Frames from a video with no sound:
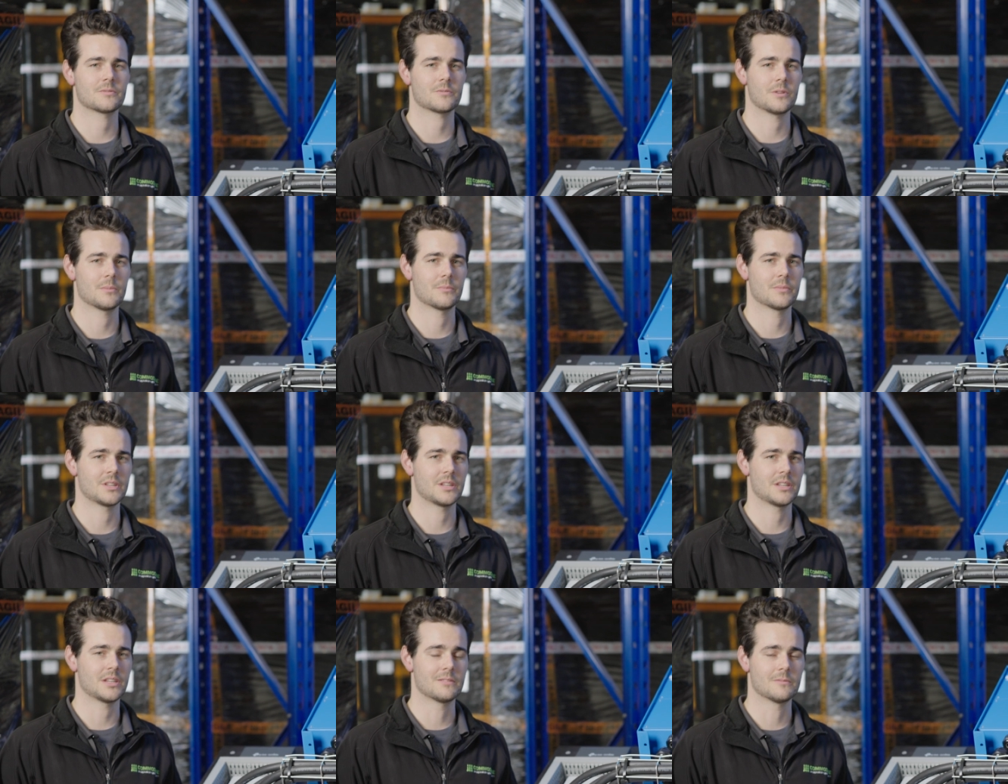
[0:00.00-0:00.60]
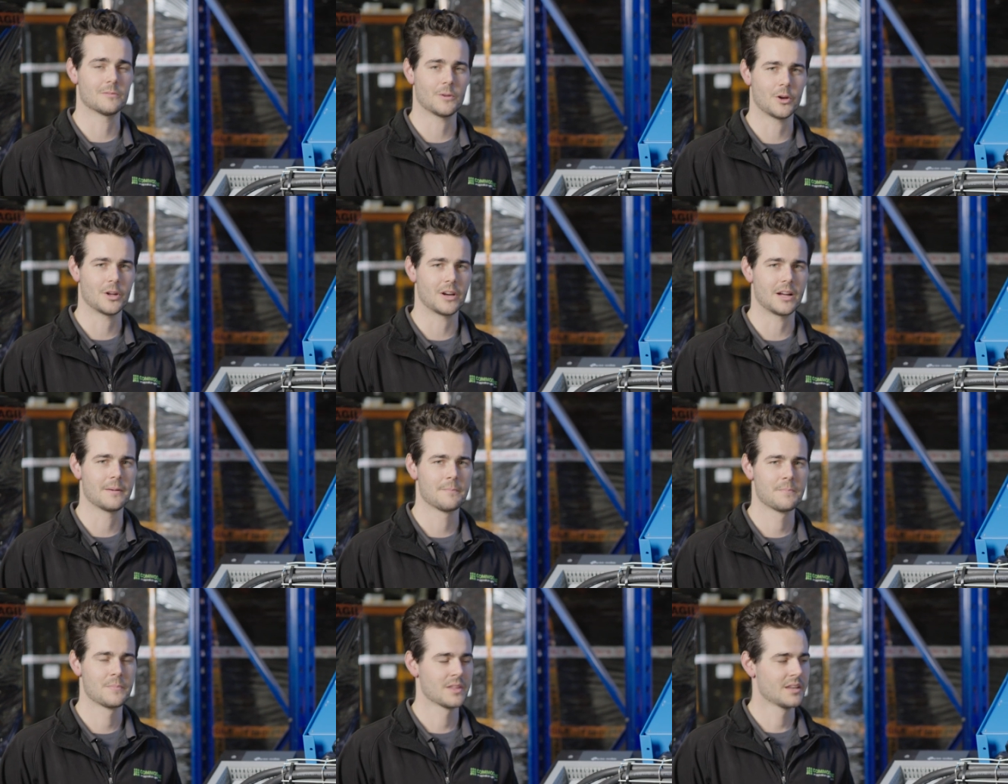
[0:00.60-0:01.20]
from the
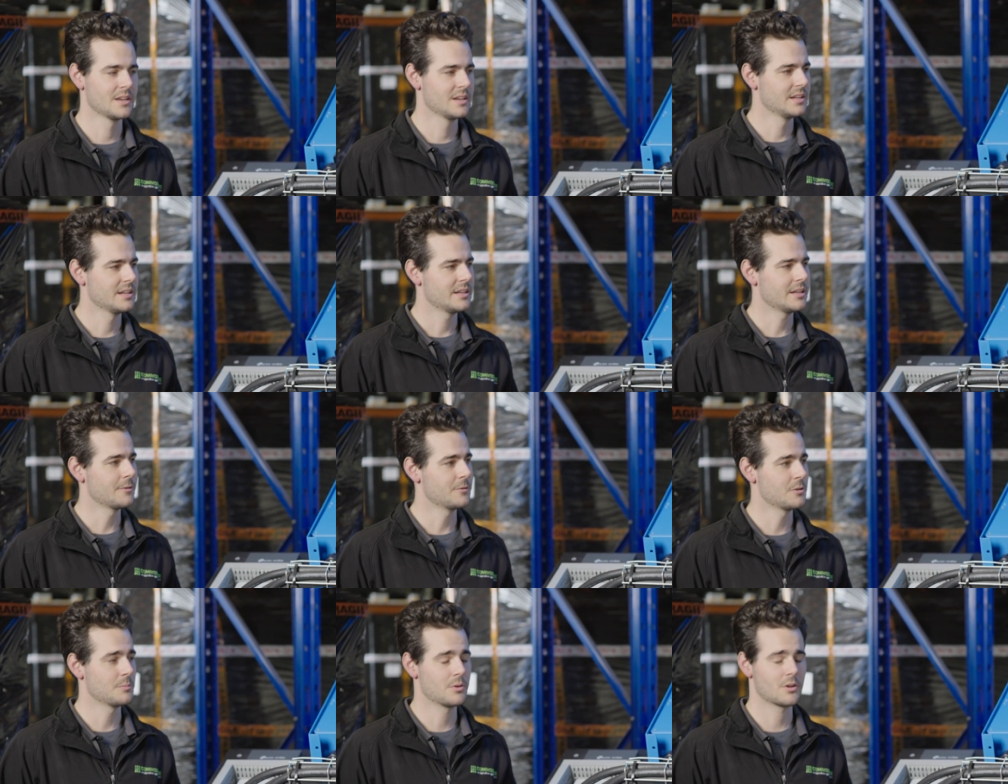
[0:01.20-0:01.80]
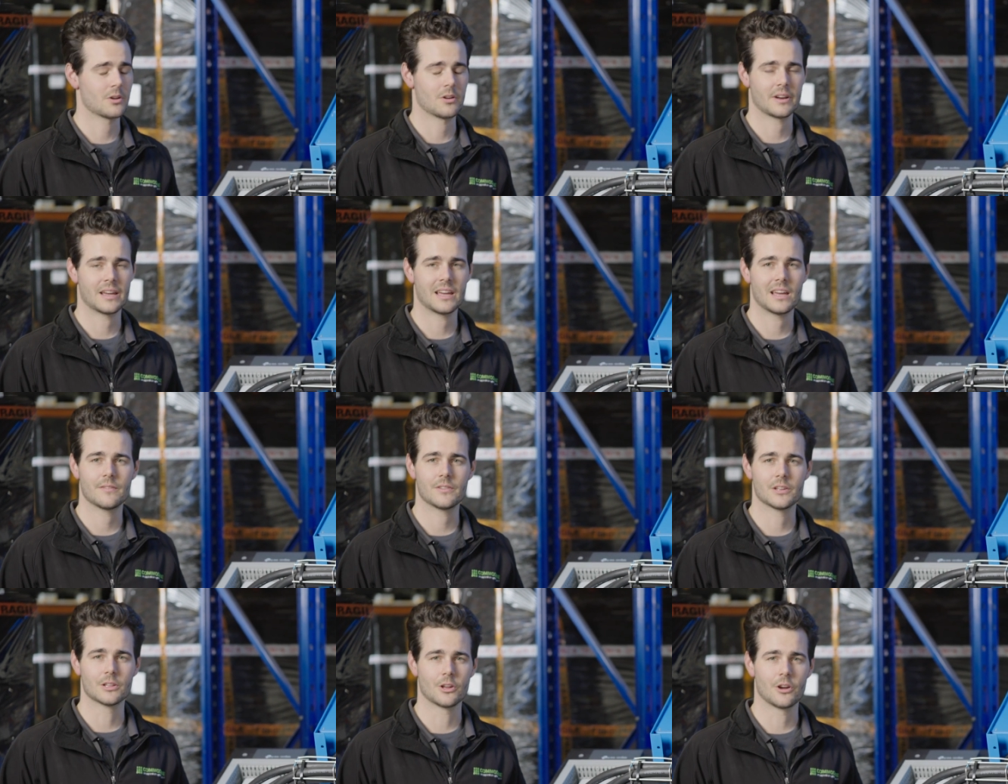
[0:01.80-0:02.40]
inverter. If you put on a
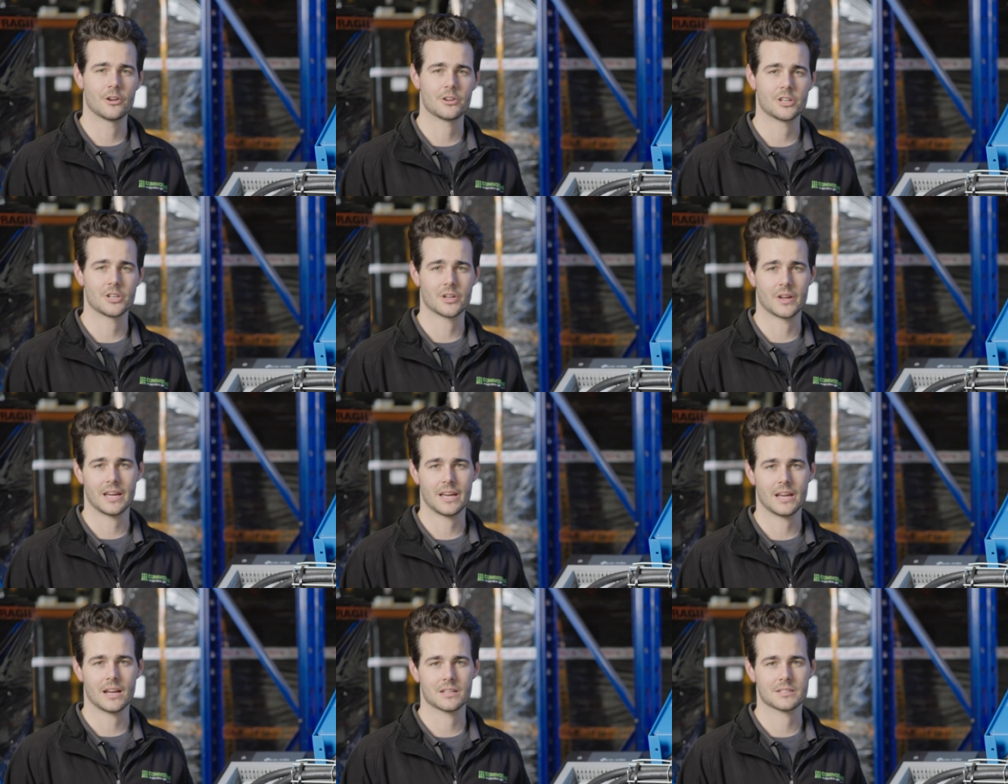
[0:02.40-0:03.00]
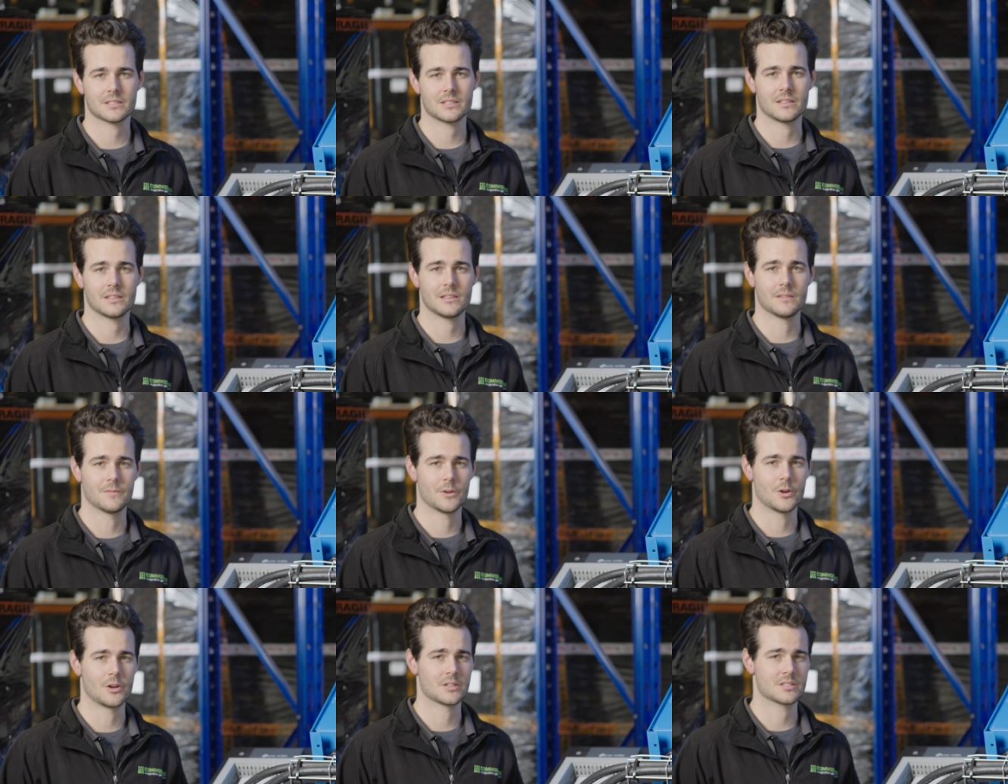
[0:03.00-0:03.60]
heavy load in your house and the
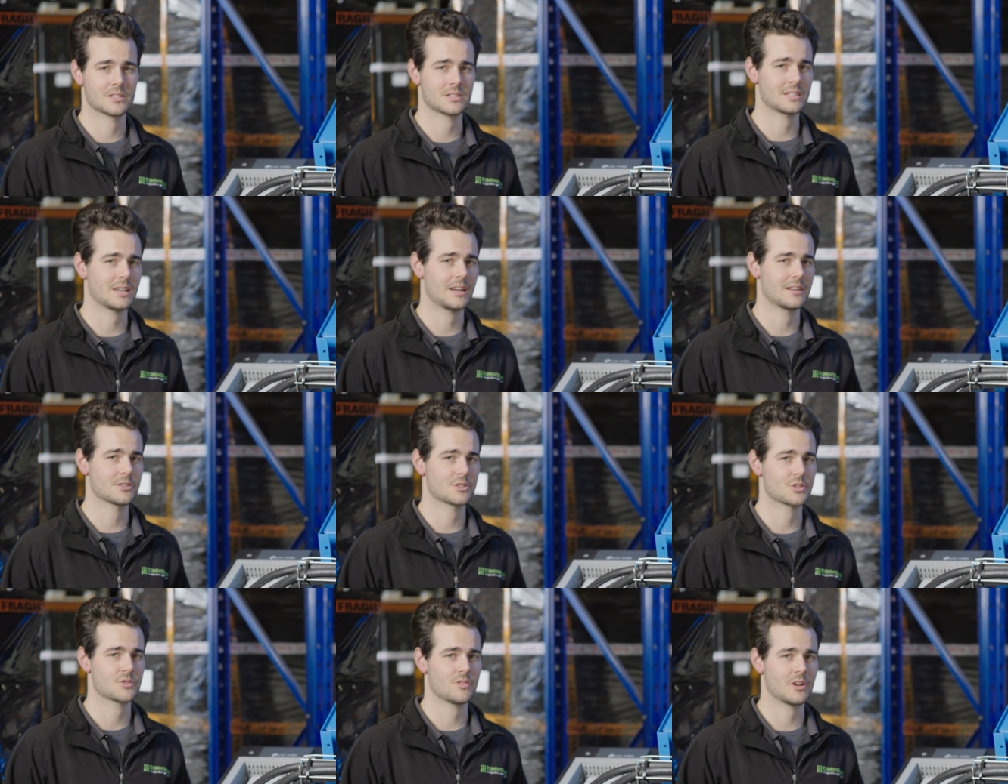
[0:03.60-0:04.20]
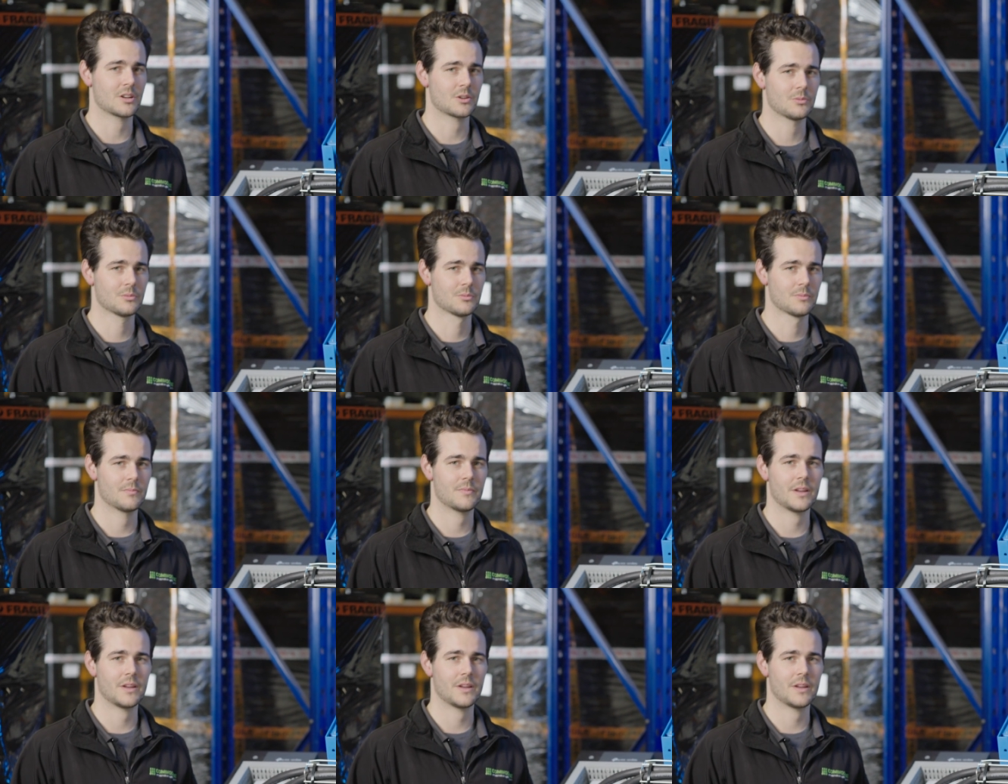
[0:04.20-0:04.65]
inverters are starting to struggle,